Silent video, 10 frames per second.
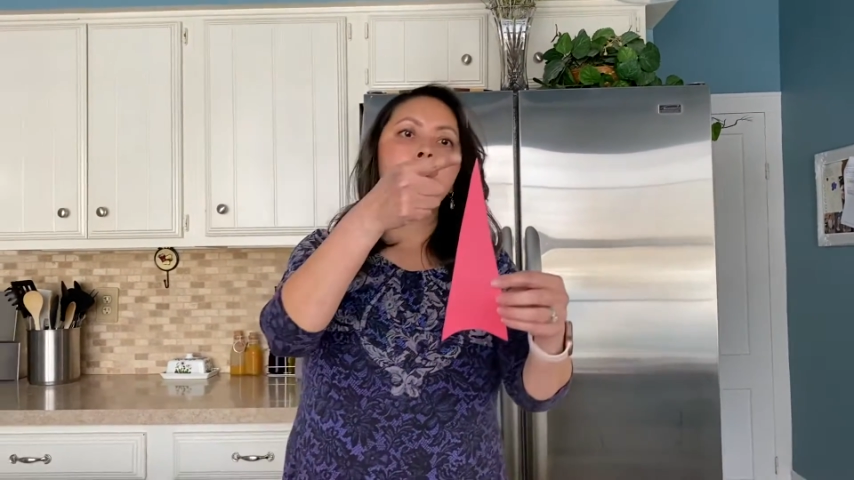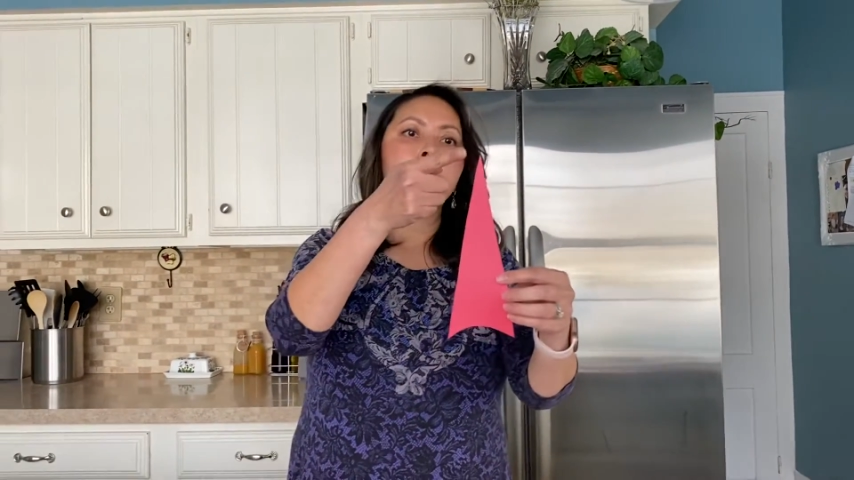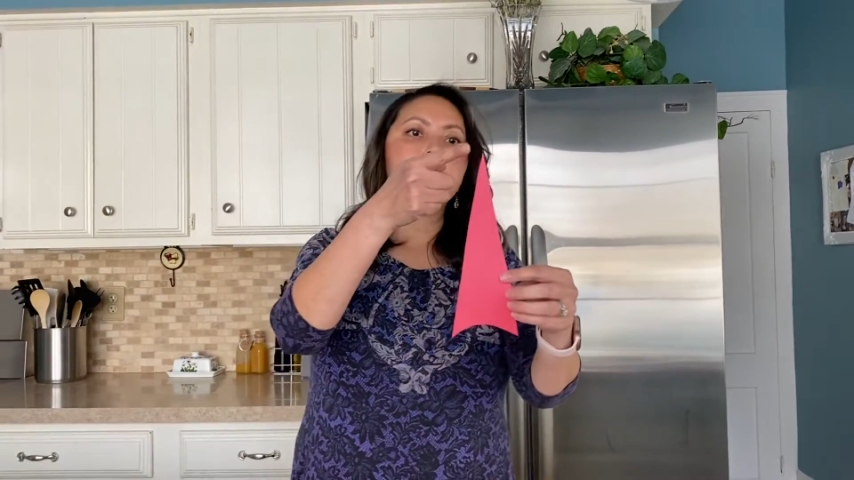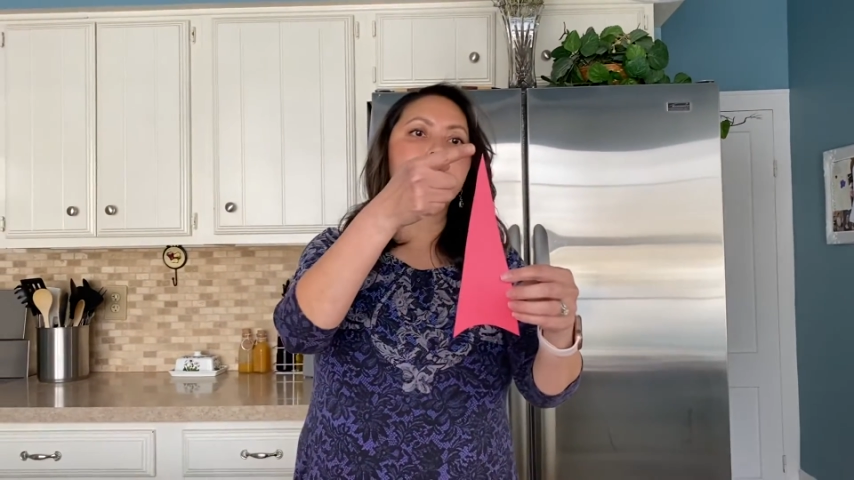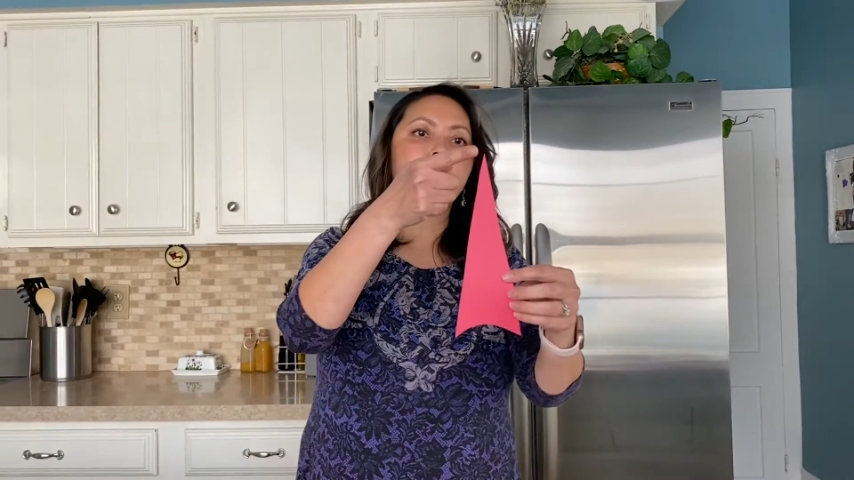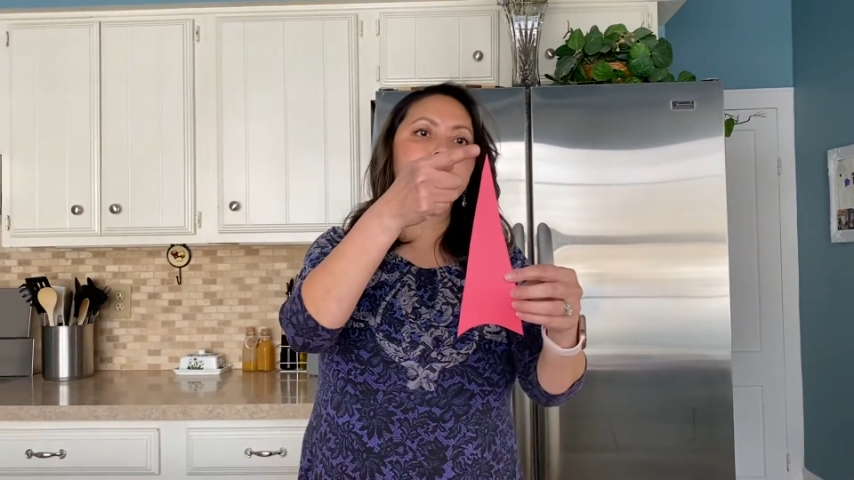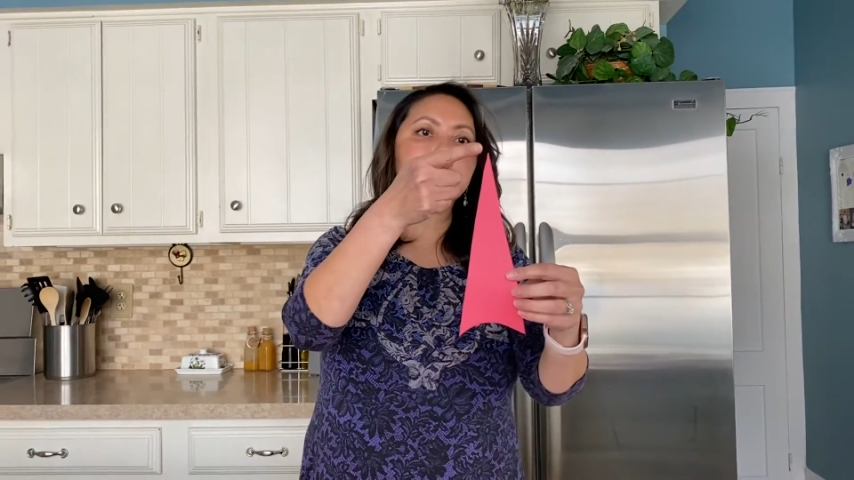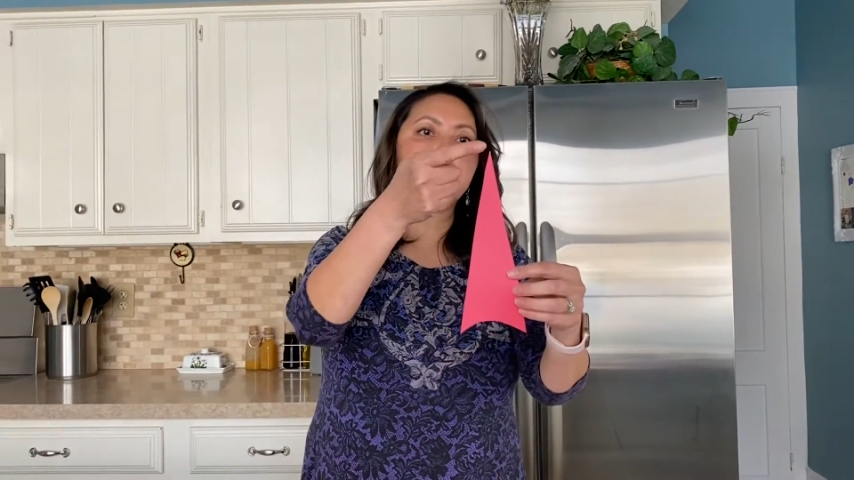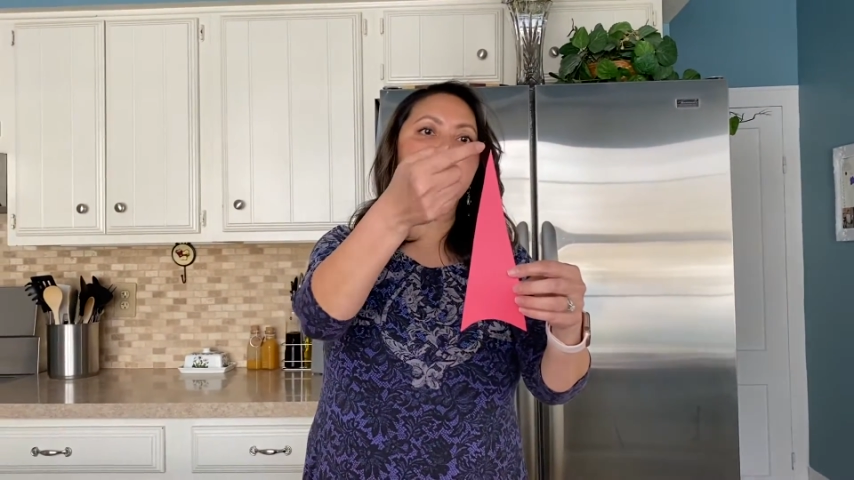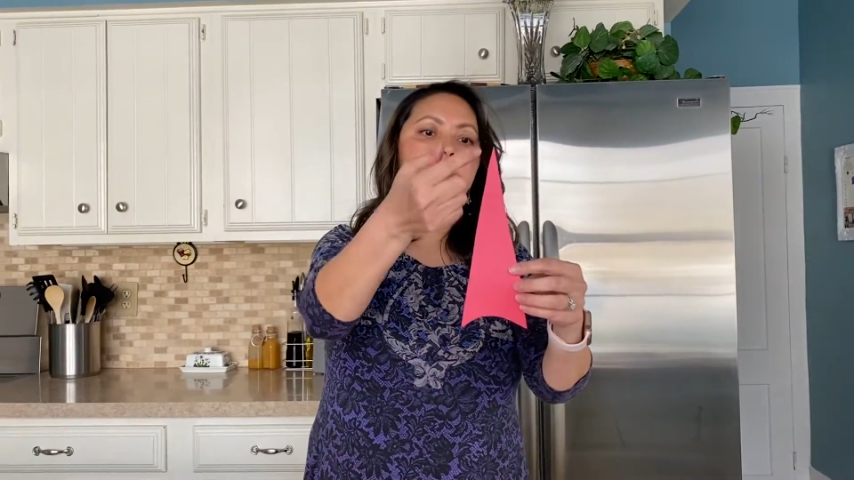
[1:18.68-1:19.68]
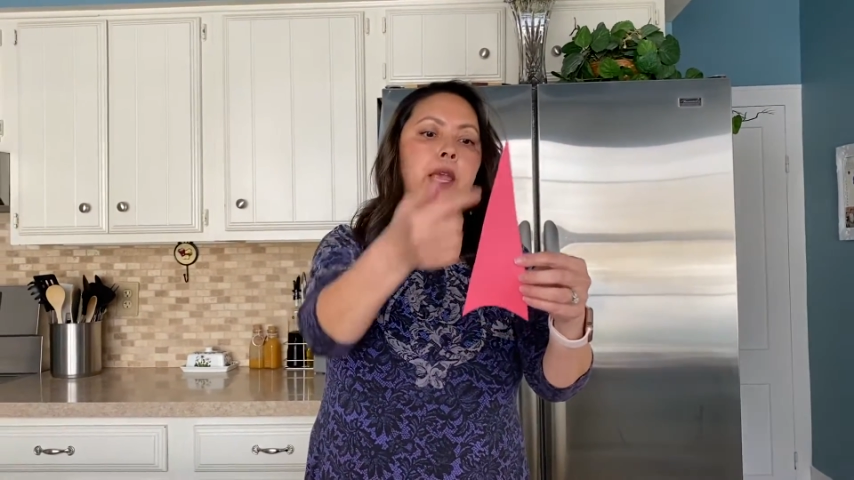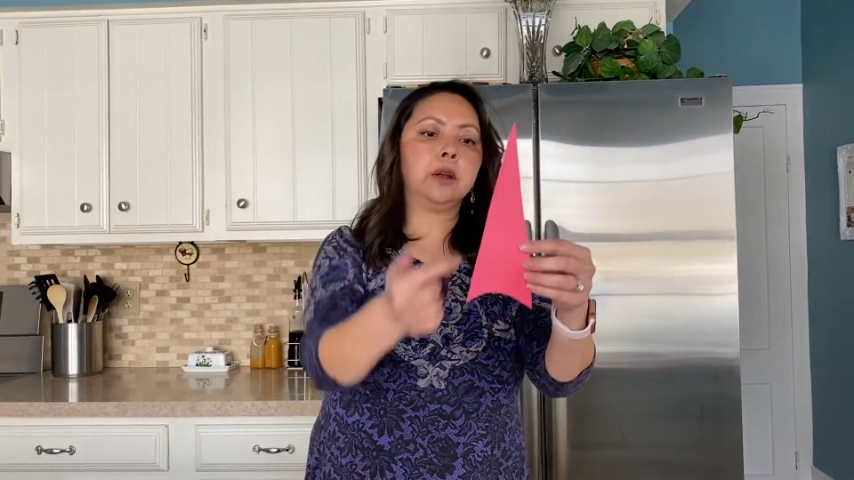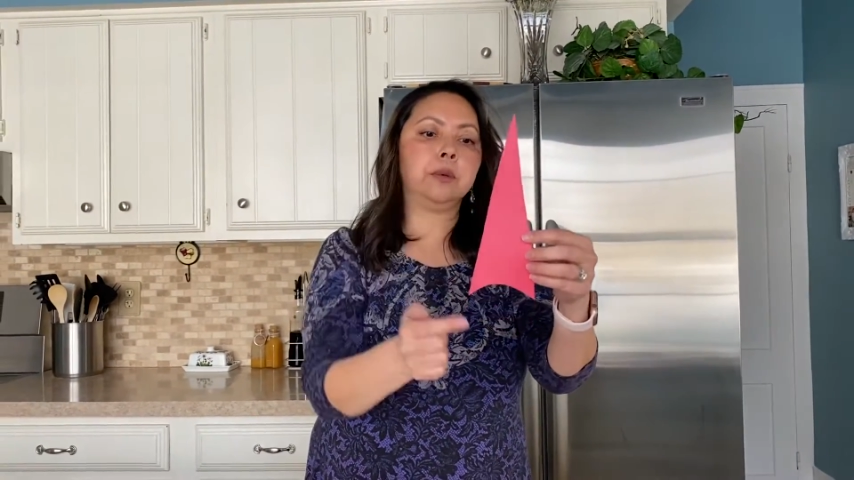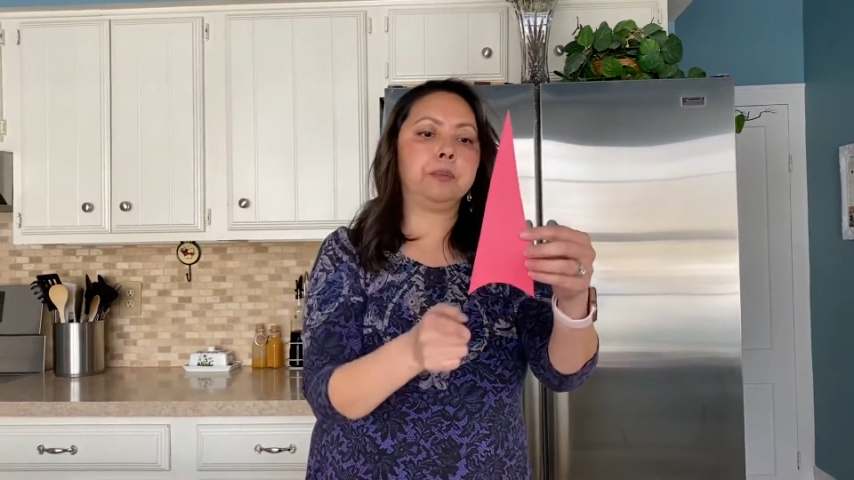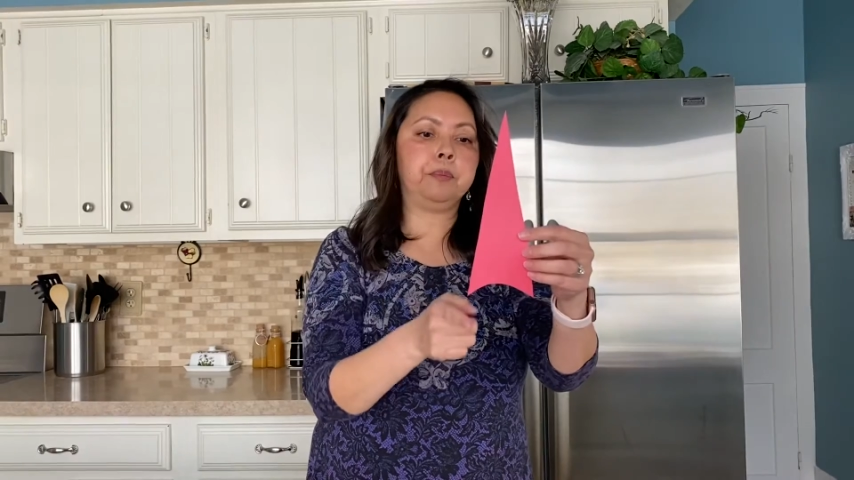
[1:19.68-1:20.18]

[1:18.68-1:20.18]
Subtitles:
my triangle